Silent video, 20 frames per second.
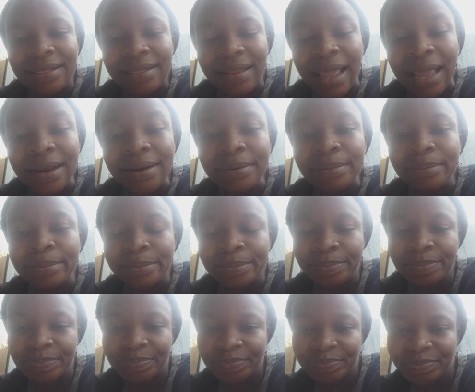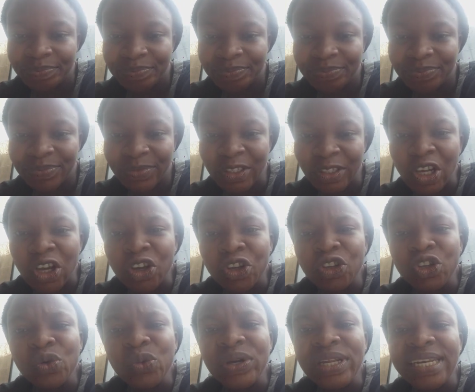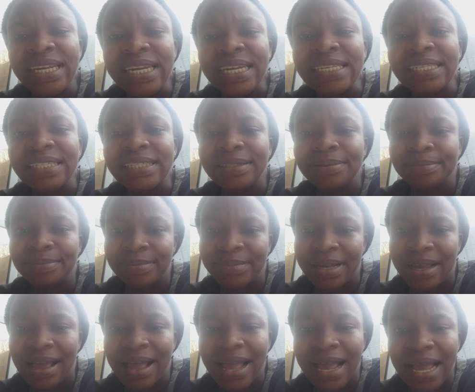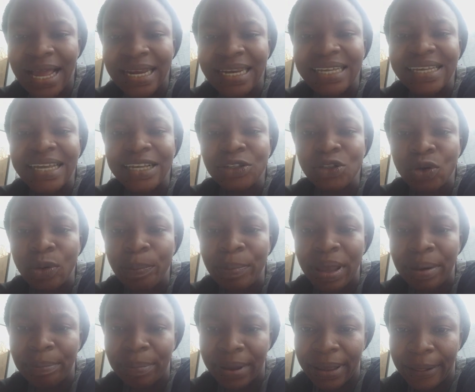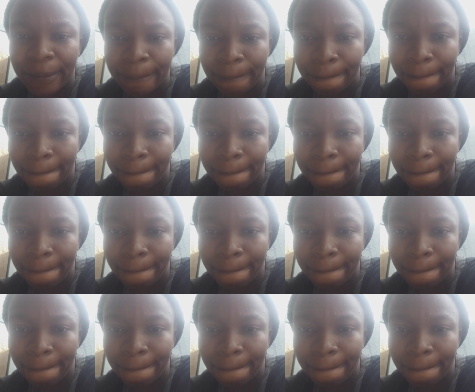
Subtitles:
Then you will need alligator pepper,